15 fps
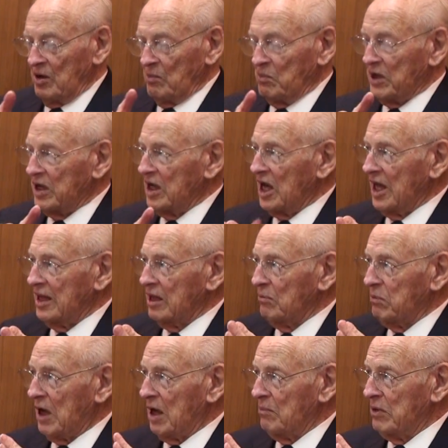but not the
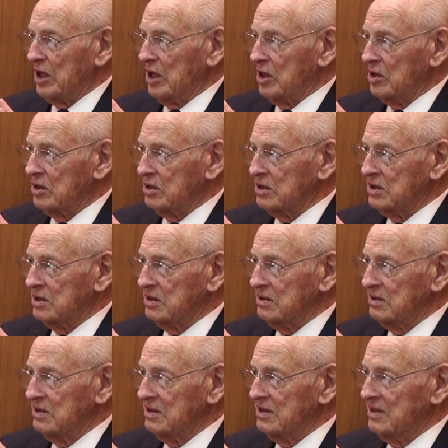bombardiers,
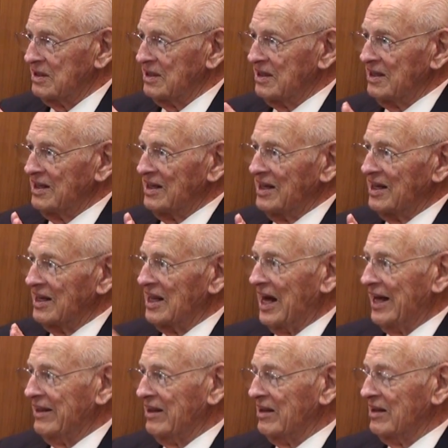and
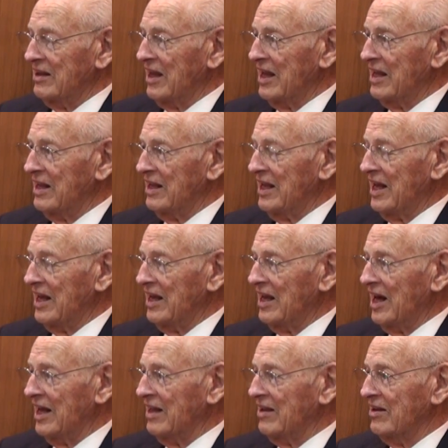not
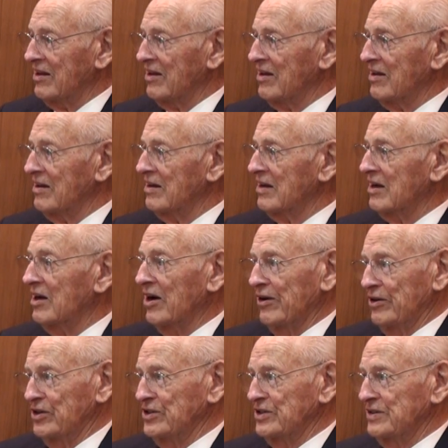the
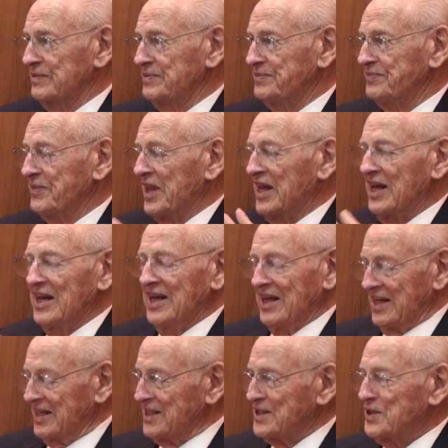gunners.
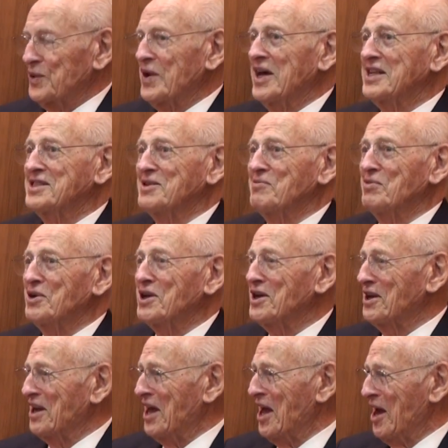So we had some pretty
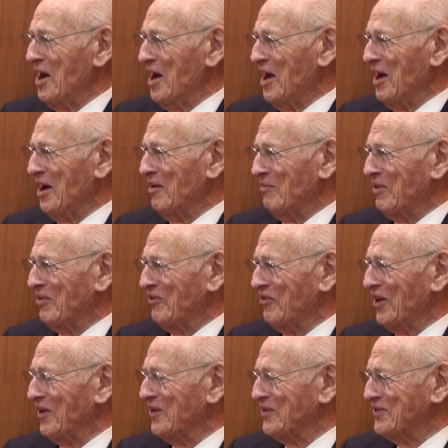unhappy
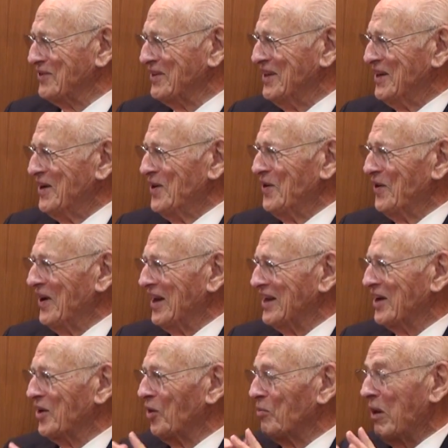fellows who had to
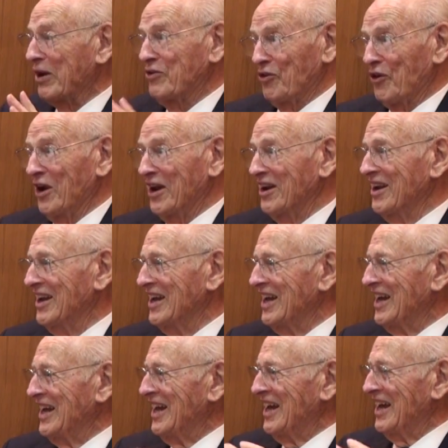go by train
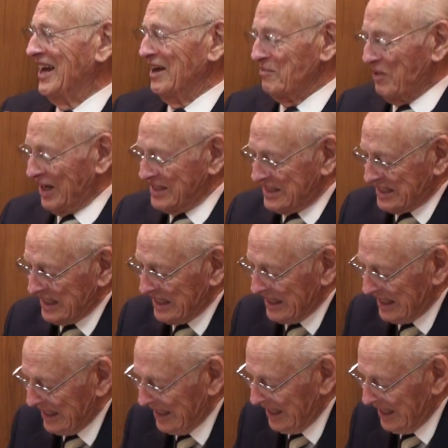and by sea,